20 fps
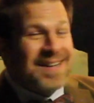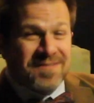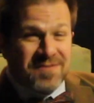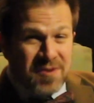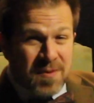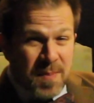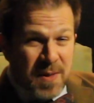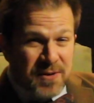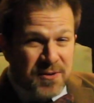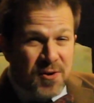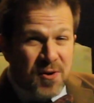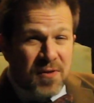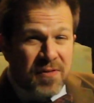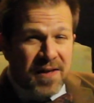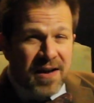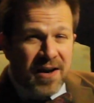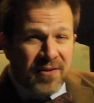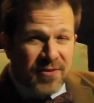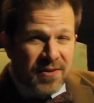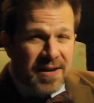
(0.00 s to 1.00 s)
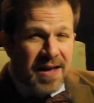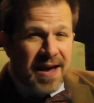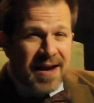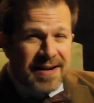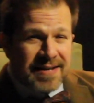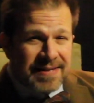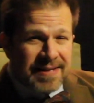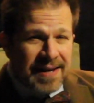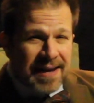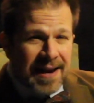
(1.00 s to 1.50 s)
from the
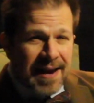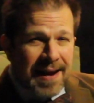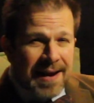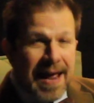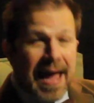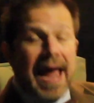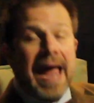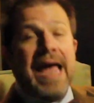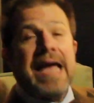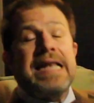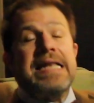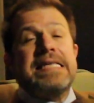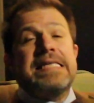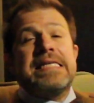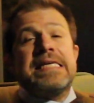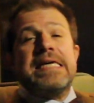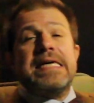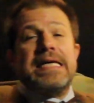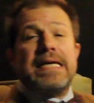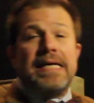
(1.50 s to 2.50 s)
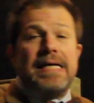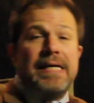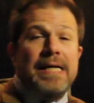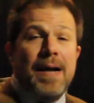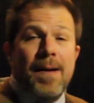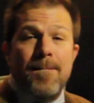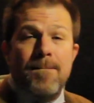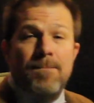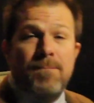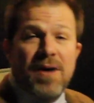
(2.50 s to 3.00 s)
2019 Antique
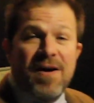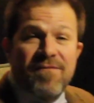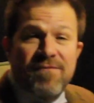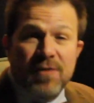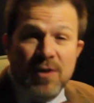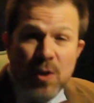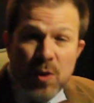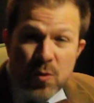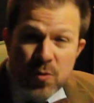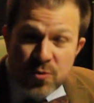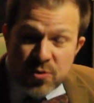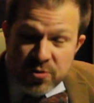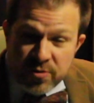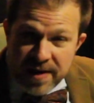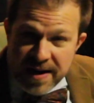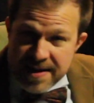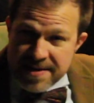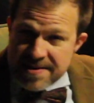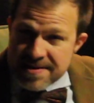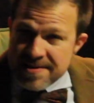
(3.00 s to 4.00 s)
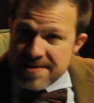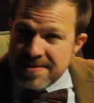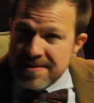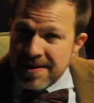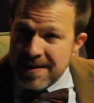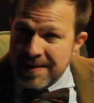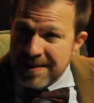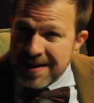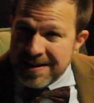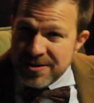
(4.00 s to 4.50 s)
Buffalo Trace
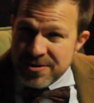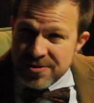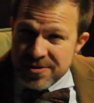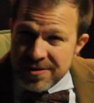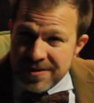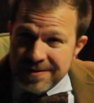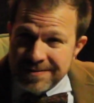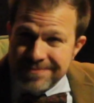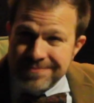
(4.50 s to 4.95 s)
Collection.